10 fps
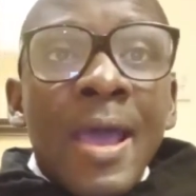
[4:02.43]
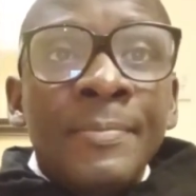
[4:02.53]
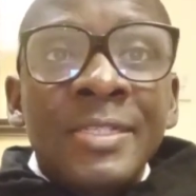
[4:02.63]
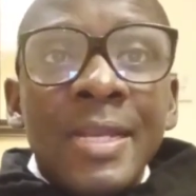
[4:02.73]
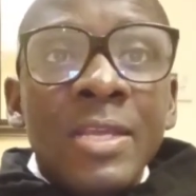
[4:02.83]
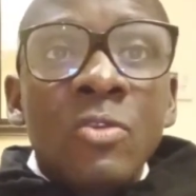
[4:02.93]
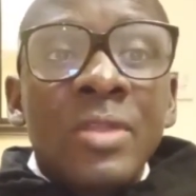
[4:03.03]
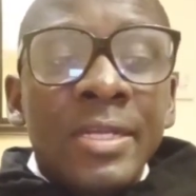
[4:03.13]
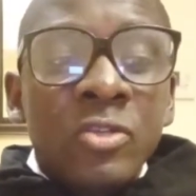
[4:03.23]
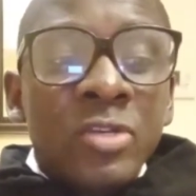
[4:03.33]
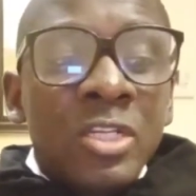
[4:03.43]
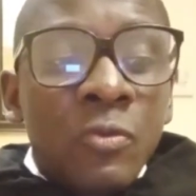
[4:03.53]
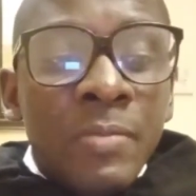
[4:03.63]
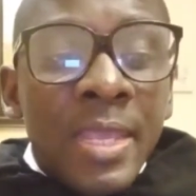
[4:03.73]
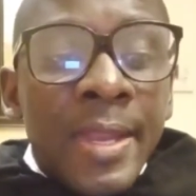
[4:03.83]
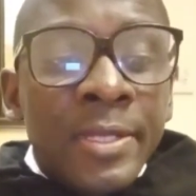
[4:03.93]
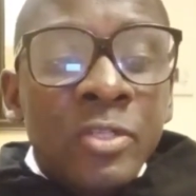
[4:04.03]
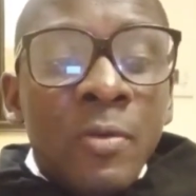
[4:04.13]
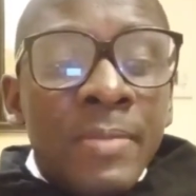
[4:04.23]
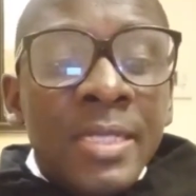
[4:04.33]
I'm telling you that you need to be a
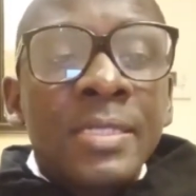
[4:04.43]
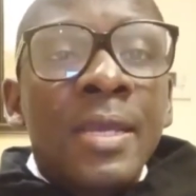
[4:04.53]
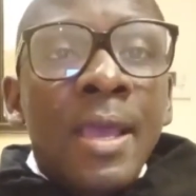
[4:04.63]
little bit